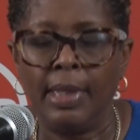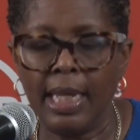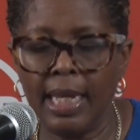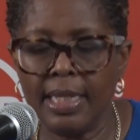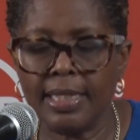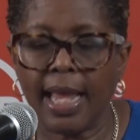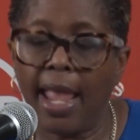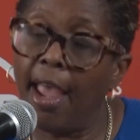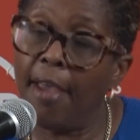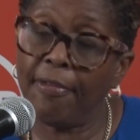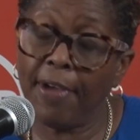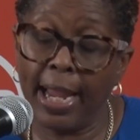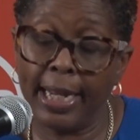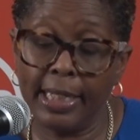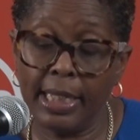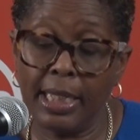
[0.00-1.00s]
Is
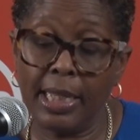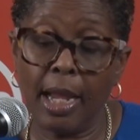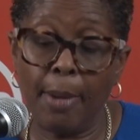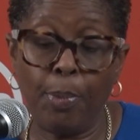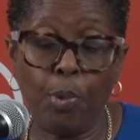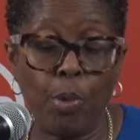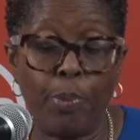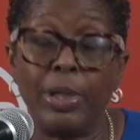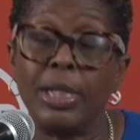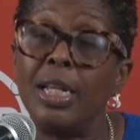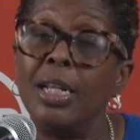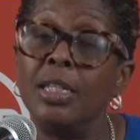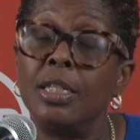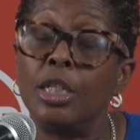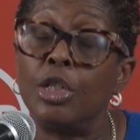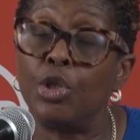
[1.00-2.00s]
FID the appropriate
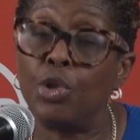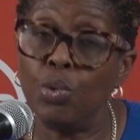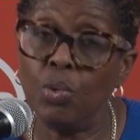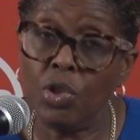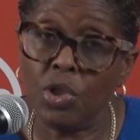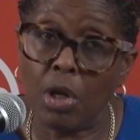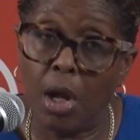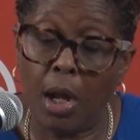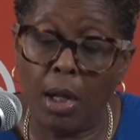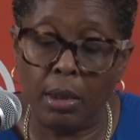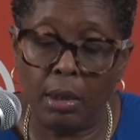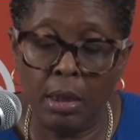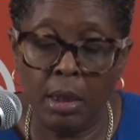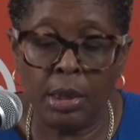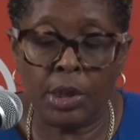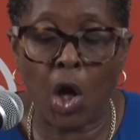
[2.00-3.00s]
institution
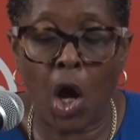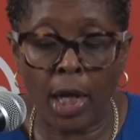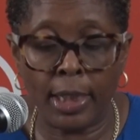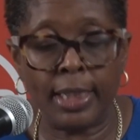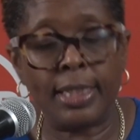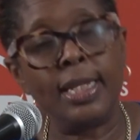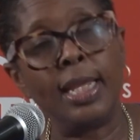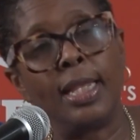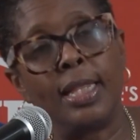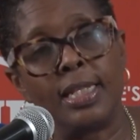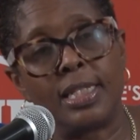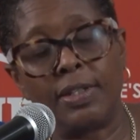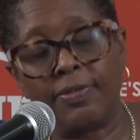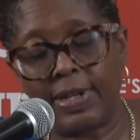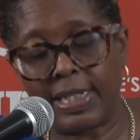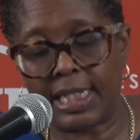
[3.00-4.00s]
to undertake
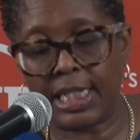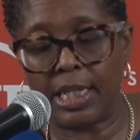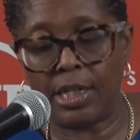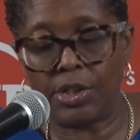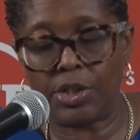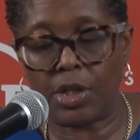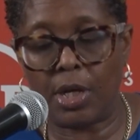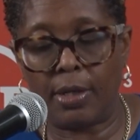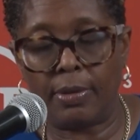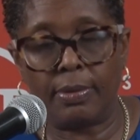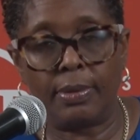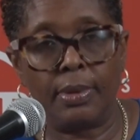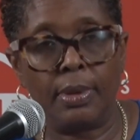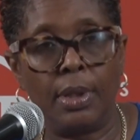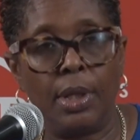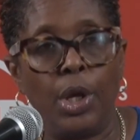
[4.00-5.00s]
this investigation?
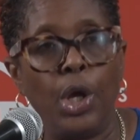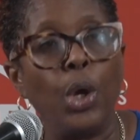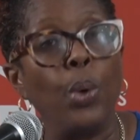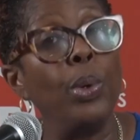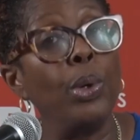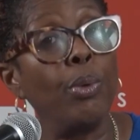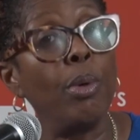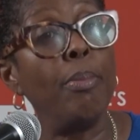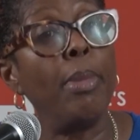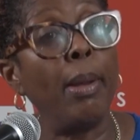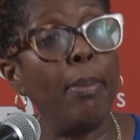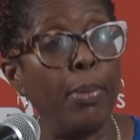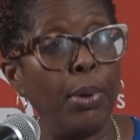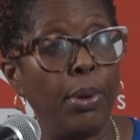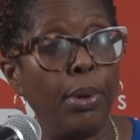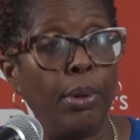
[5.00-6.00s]
We
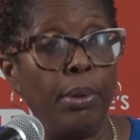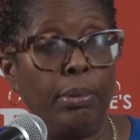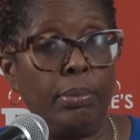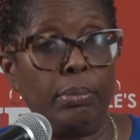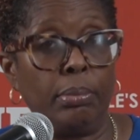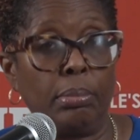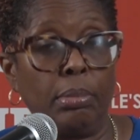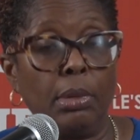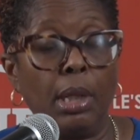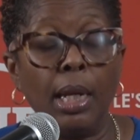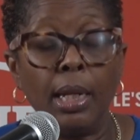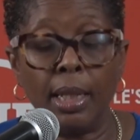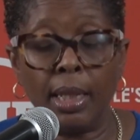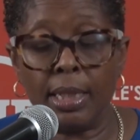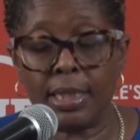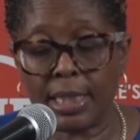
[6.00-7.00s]
remember
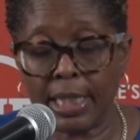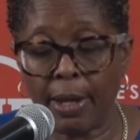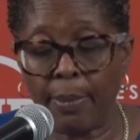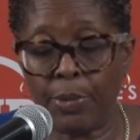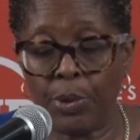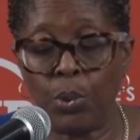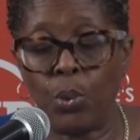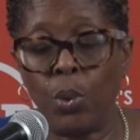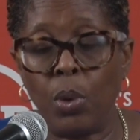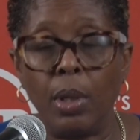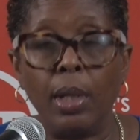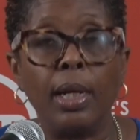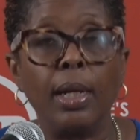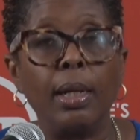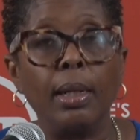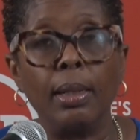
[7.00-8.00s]
in the CMU
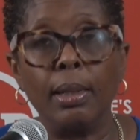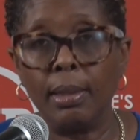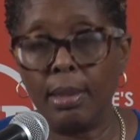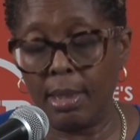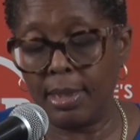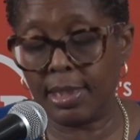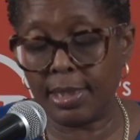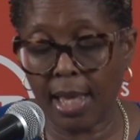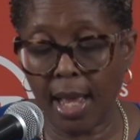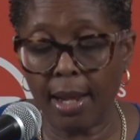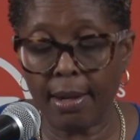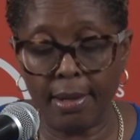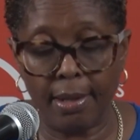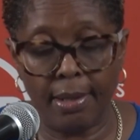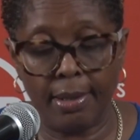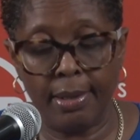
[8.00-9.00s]

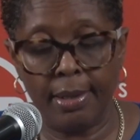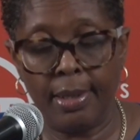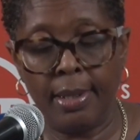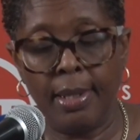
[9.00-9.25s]
saga